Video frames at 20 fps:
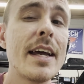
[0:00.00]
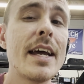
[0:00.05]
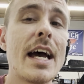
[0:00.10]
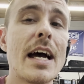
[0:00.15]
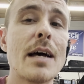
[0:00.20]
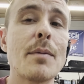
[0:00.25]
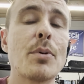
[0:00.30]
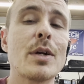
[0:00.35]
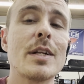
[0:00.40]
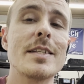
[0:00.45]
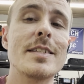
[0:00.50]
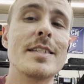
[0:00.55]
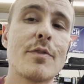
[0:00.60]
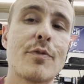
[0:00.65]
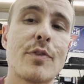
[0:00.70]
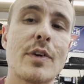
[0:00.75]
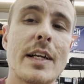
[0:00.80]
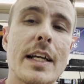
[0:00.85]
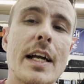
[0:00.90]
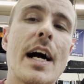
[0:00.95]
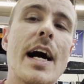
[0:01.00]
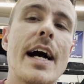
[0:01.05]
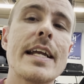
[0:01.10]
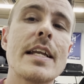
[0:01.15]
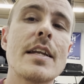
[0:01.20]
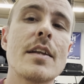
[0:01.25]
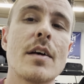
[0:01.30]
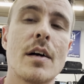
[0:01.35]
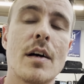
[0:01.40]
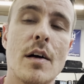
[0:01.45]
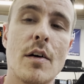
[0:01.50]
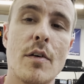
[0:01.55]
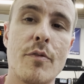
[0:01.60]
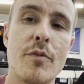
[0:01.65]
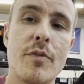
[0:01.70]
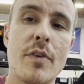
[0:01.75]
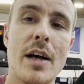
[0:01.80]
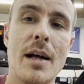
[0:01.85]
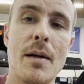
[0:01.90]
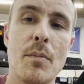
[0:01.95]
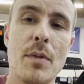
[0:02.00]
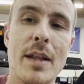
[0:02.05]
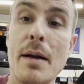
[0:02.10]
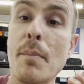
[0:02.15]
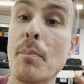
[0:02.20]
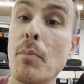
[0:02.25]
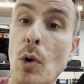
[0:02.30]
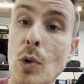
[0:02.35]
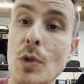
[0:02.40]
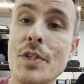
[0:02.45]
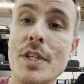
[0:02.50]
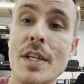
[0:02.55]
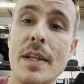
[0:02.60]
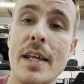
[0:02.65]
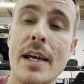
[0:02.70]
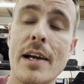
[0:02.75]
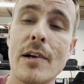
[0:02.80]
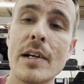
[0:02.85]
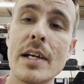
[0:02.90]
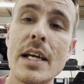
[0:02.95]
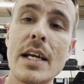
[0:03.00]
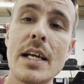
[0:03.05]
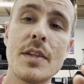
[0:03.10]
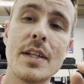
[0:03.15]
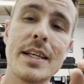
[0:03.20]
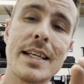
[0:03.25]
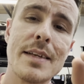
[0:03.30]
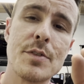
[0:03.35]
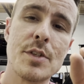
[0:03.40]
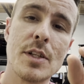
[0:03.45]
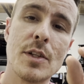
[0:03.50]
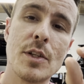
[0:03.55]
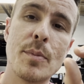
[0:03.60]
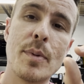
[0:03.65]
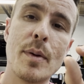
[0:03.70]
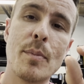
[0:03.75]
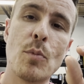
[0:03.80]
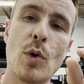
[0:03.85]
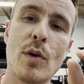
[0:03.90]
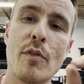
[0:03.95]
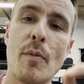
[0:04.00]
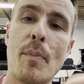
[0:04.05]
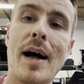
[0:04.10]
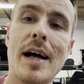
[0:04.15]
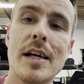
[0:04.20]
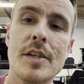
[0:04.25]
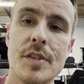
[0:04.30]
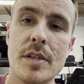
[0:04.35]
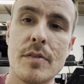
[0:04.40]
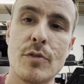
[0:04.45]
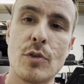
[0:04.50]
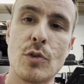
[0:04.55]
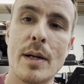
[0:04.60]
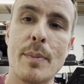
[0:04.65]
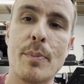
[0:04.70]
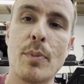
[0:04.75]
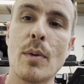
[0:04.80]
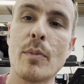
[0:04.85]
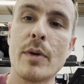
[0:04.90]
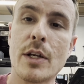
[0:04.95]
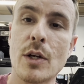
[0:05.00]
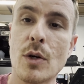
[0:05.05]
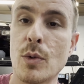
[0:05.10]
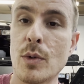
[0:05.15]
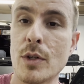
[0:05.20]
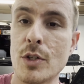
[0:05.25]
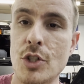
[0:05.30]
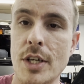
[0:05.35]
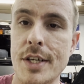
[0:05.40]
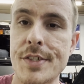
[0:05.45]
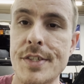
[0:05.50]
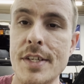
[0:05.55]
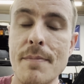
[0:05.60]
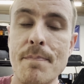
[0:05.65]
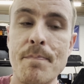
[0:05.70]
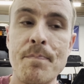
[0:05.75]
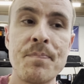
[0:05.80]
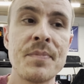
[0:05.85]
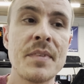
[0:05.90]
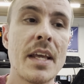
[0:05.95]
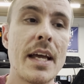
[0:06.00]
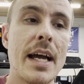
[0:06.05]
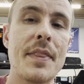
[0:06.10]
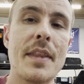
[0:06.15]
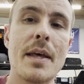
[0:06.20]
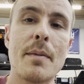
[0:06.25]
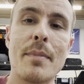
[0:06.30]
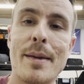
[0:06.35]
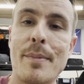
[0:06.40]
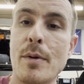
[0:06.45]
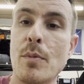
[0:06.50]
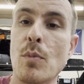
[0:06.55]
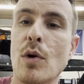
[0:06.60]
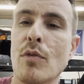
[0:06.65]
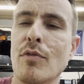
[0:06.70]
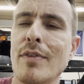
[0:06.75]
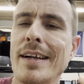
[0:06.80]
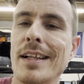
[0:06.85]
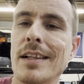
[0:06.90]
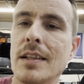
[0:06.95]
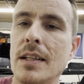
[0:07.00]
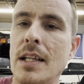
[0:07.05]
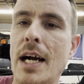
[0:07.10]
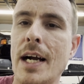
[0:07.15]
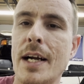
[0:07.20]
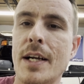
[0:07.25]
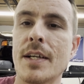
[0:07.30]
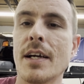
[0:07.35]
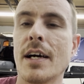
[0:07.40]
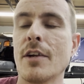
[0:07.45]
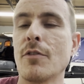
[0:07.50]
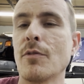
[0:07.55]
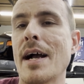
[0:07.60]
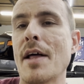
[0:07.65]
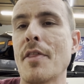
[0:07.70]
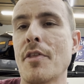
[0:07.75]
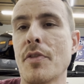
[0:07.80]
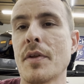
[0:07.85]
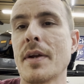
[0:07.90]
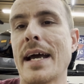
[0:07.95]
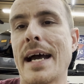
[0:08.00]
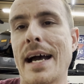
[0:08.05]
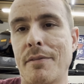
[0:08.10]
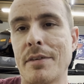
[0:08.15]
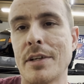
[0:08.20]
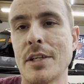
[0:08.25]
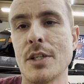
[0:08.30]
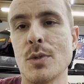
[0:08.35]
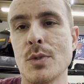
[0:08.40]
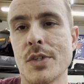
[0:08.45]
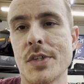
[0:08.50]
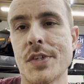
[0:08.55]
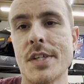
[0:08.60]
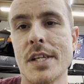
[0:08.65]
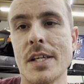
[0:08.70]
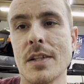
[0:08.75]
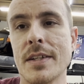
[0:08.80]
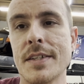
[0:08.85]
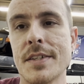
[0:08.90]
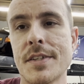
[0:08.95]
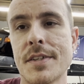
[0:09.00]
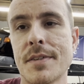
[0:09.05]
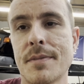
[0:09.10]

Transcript: and put a different kind of like bolt in there that gives a little bit more of a positive grip when we go to adjust it, and then maybe more of like a lock nut rather than having to use a sealant.